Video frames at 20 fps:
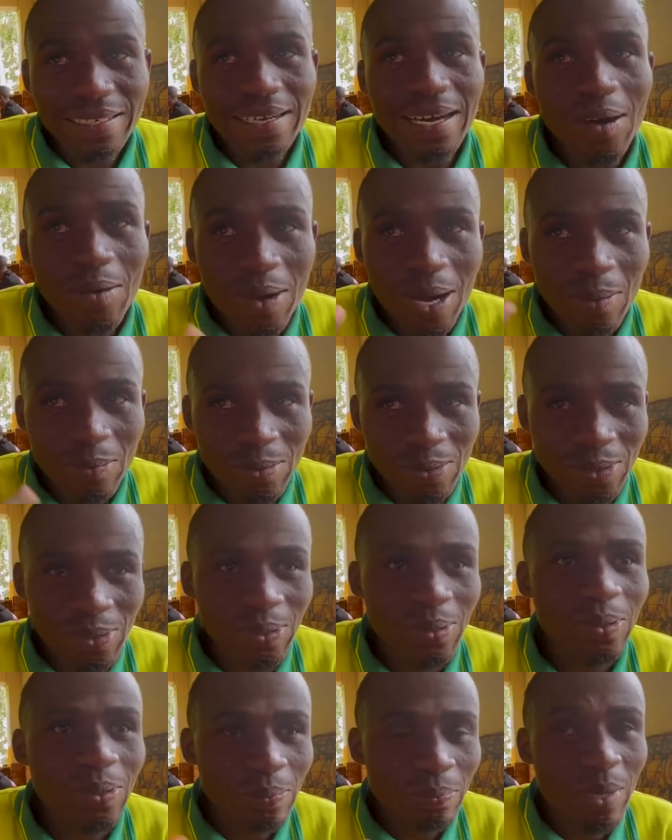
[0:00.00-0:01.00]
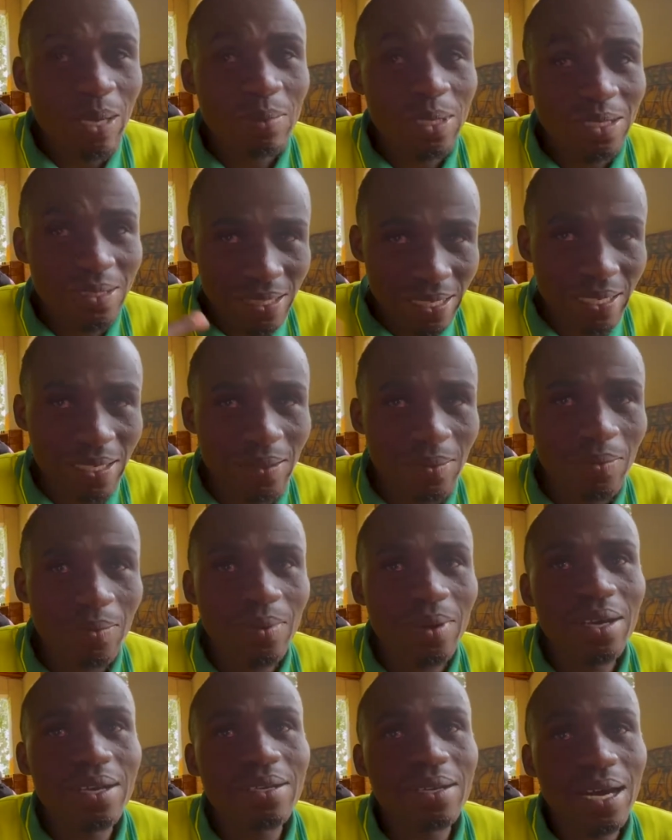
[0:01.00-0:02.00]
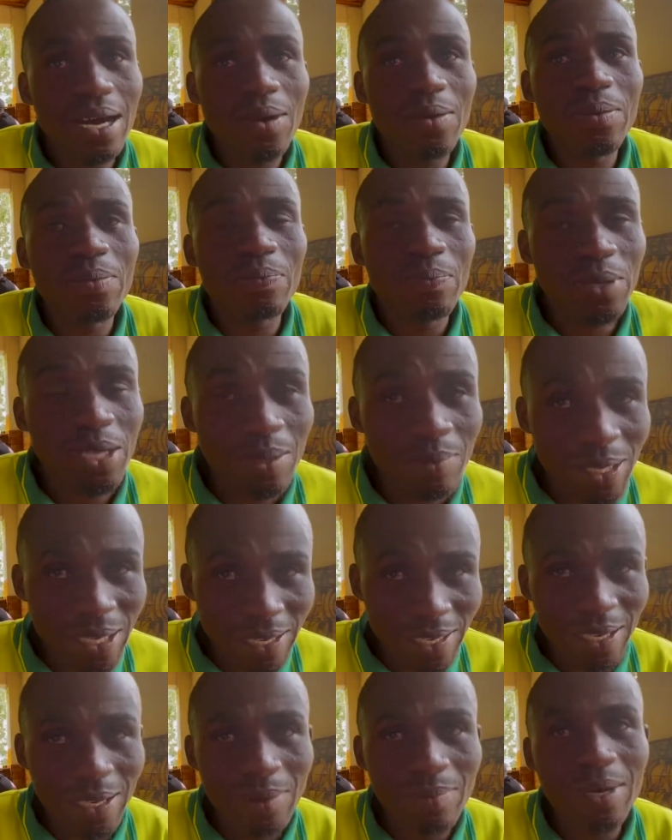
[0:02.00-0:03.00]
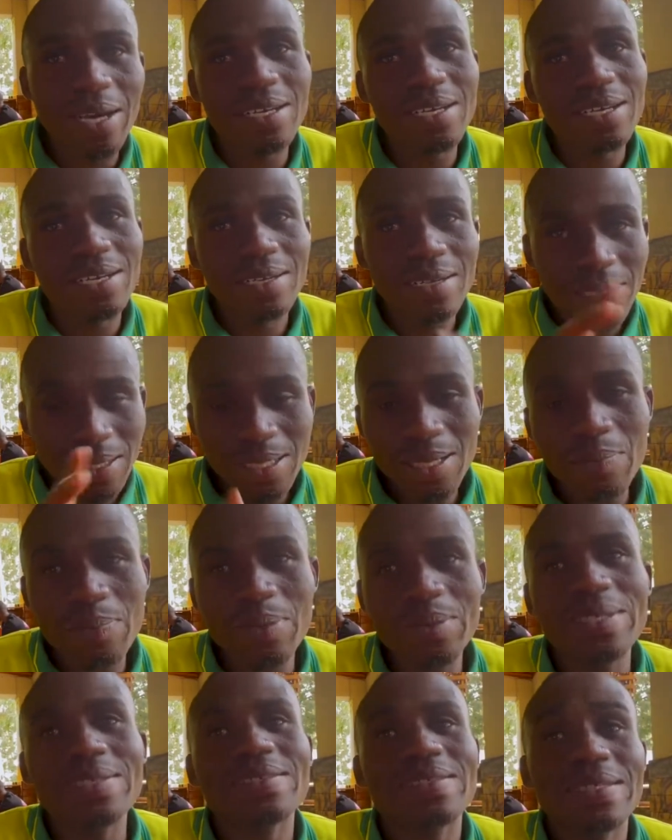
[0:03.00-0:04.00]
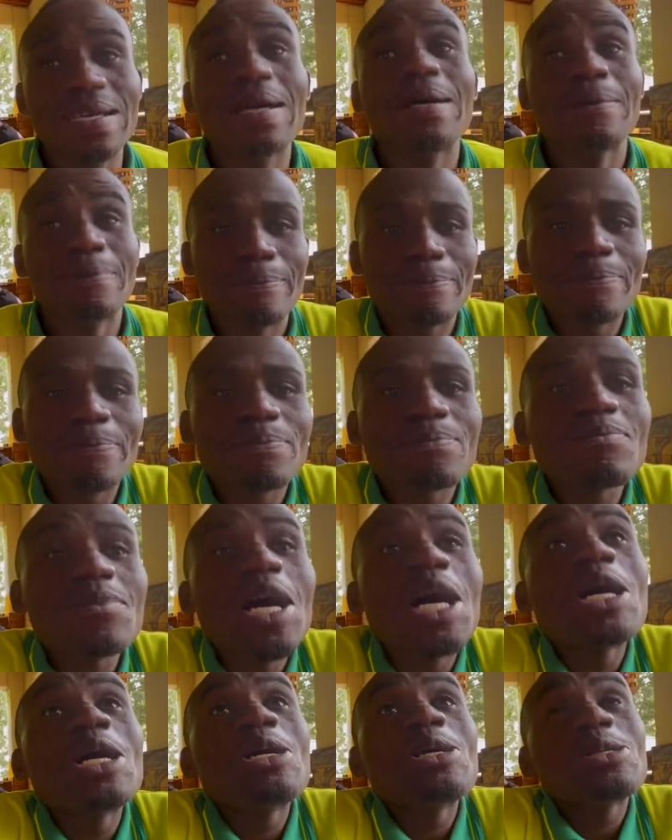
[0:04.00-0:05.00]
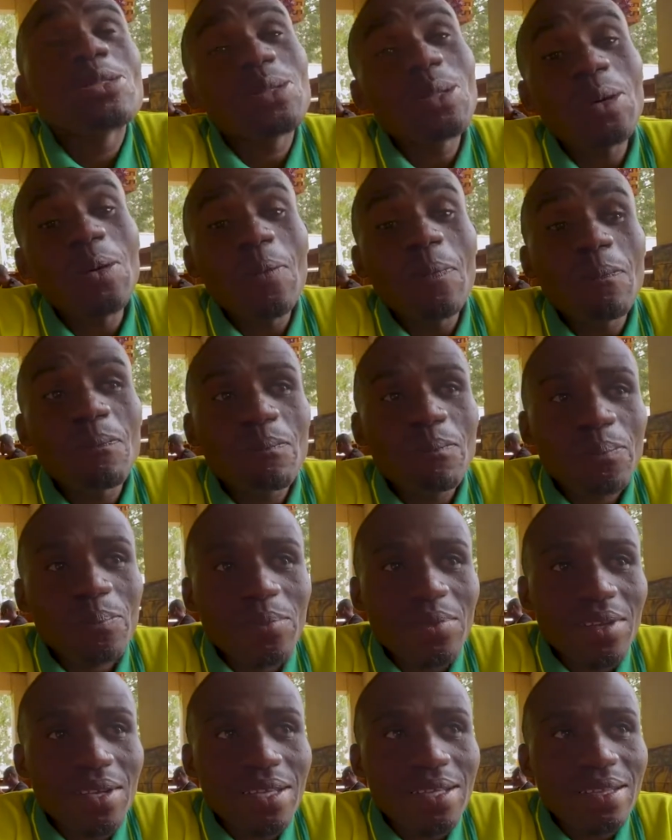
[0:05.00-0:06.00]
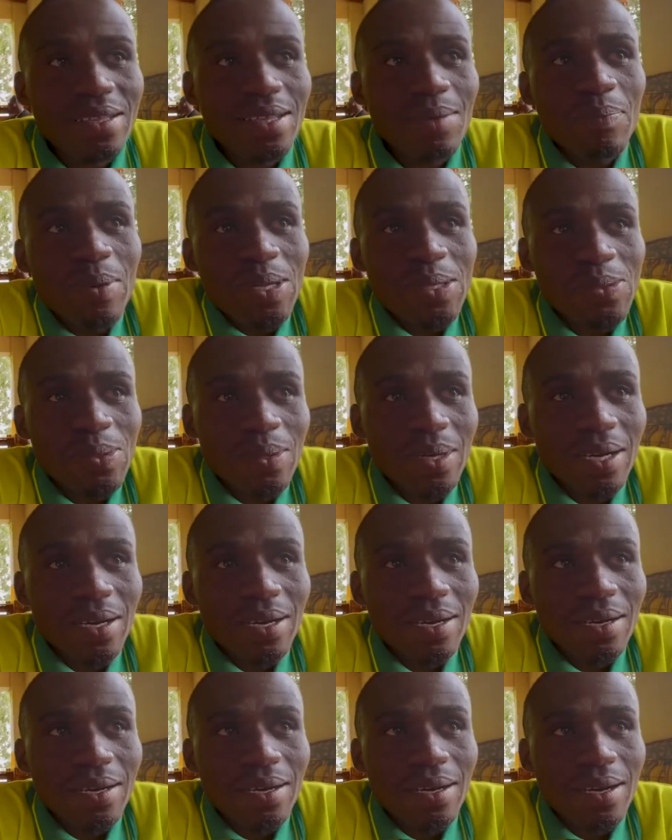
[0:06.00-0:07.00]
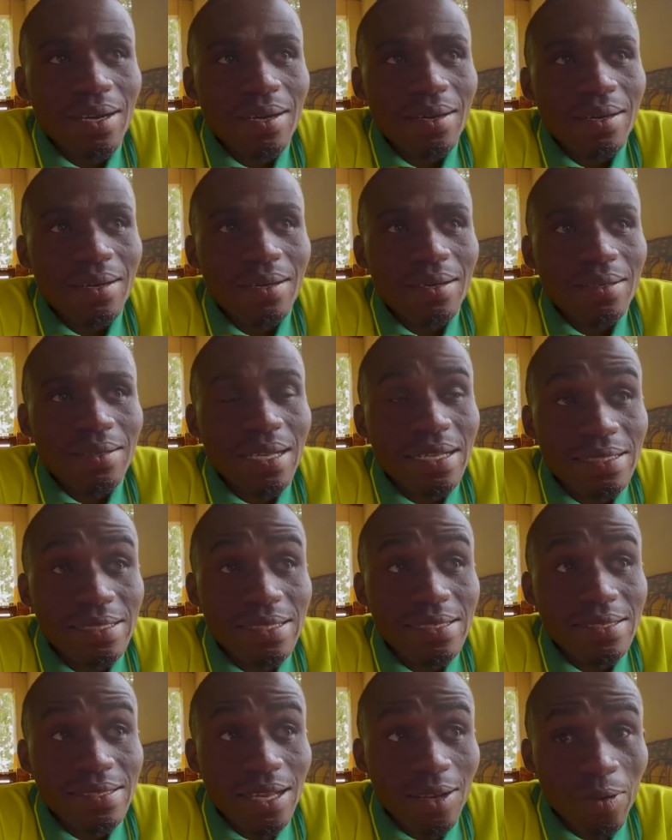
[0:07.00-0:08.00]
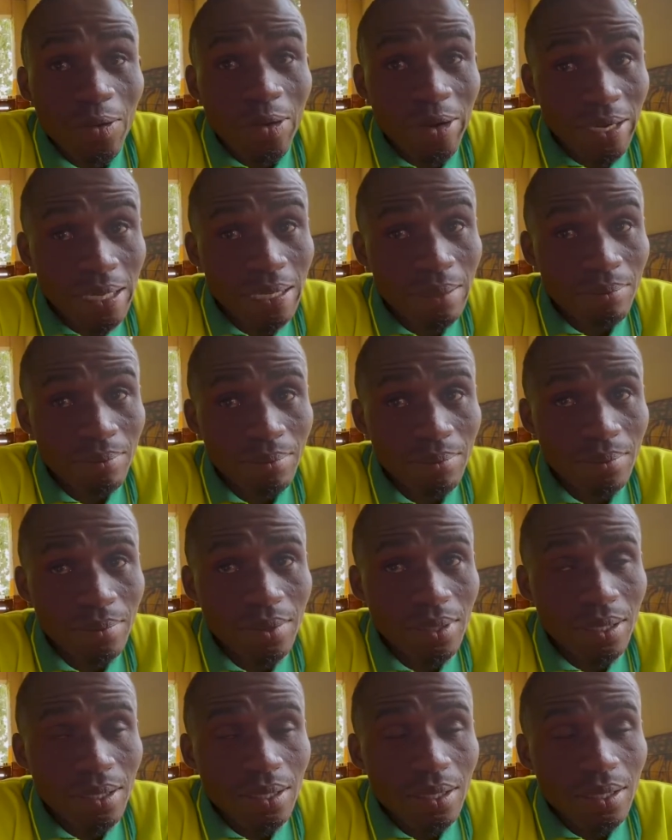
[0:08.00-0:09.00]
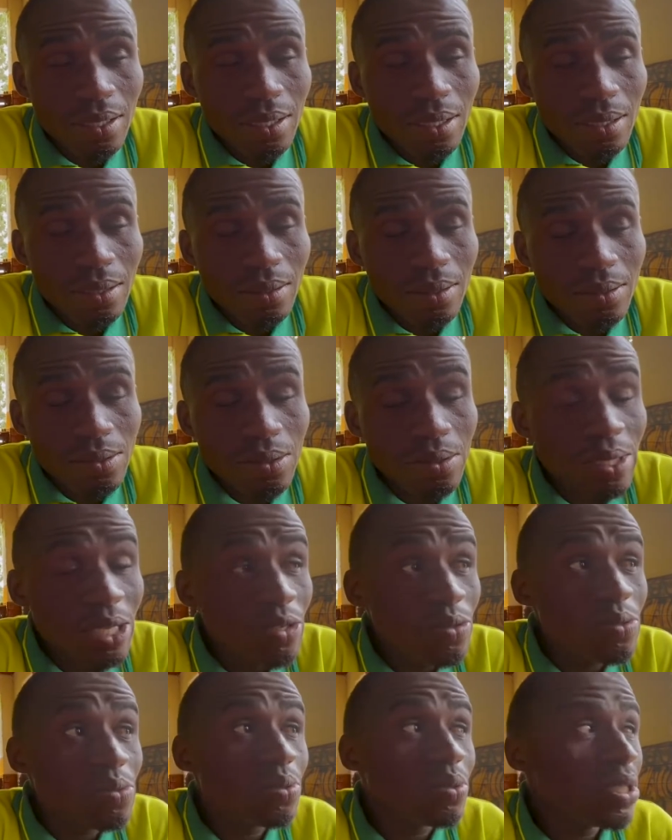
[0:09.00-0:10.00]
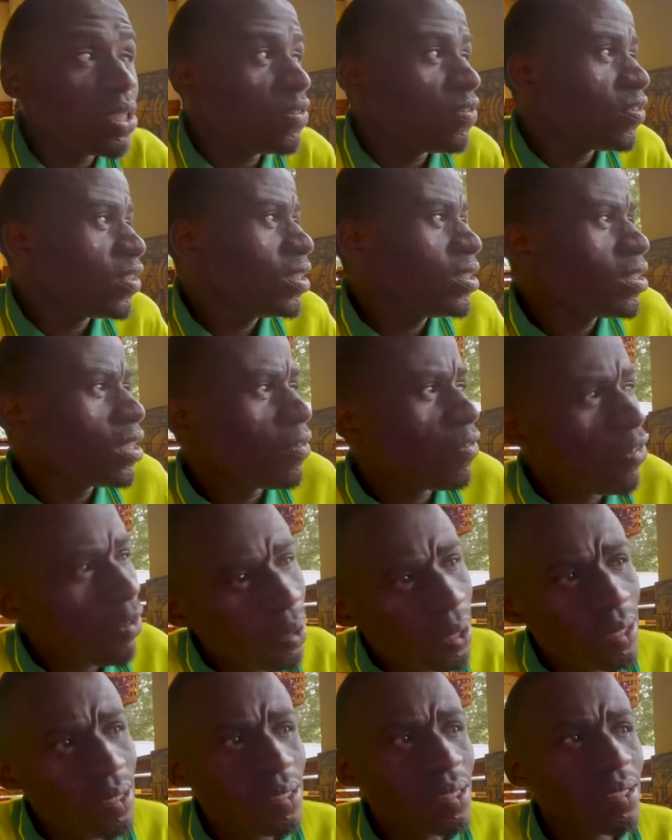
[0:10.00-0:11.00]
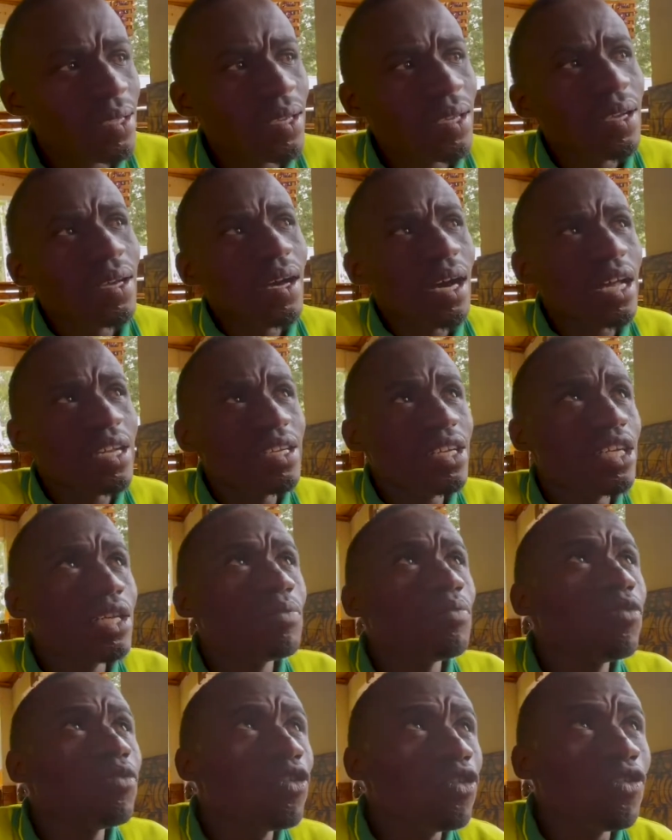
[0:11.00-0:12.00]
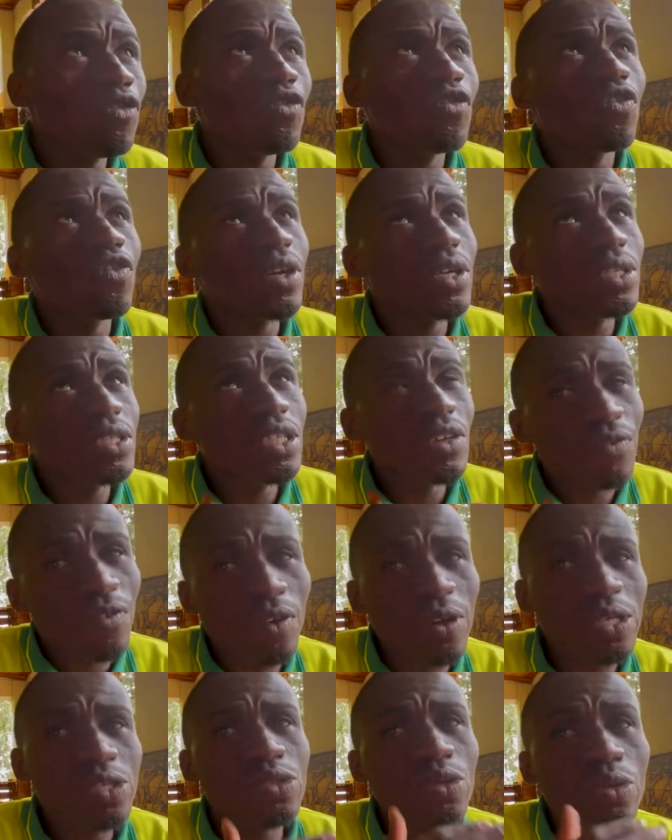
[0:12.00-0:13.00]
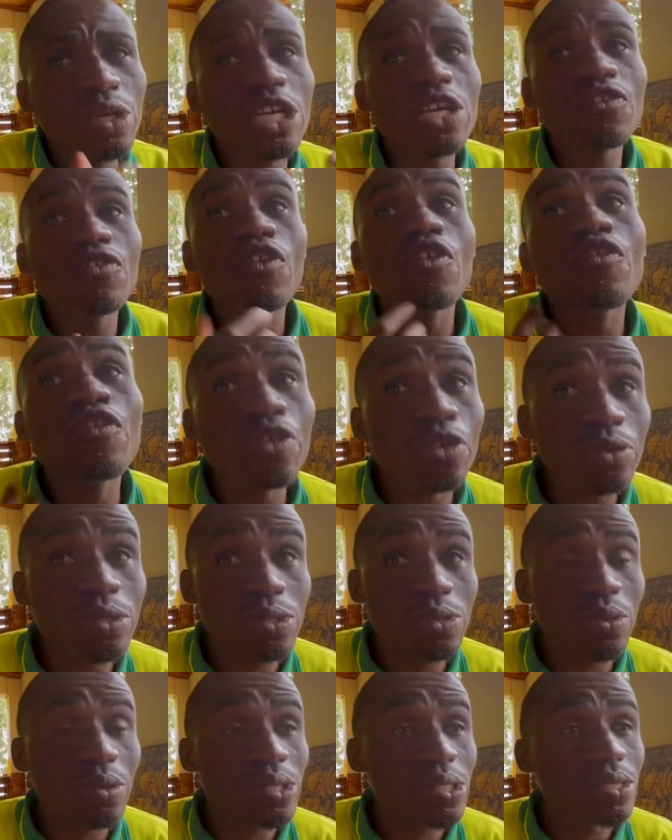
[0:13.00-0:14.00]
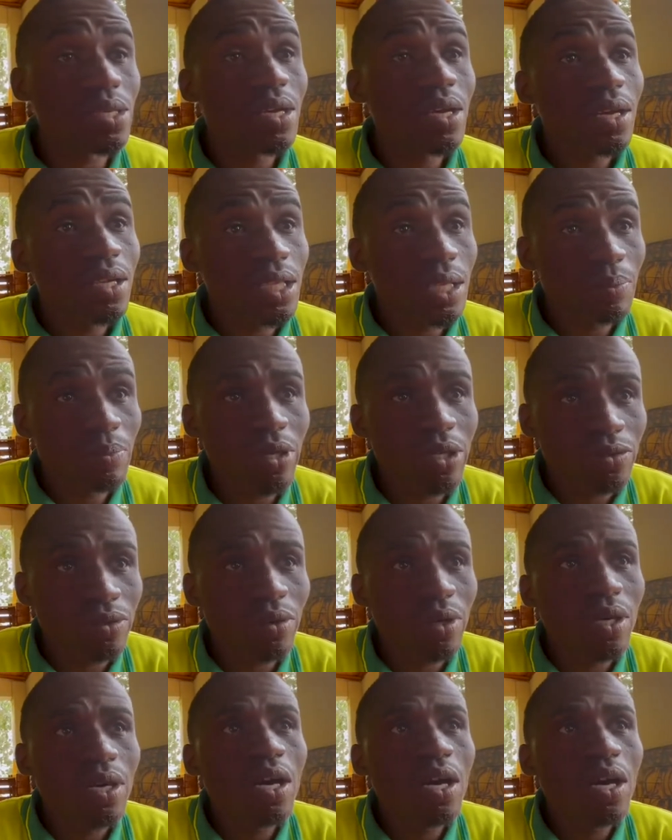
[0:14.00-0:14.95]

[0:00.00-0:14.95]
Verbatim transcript: I'll come to know. Maybe tell why how mm. pygmy came and yeah, please, the pygmy. Please. Yeah. So the Batwa, that is the local name. Mm. So they used to live in the forest and then move in the forest looking for fruits because the Batwa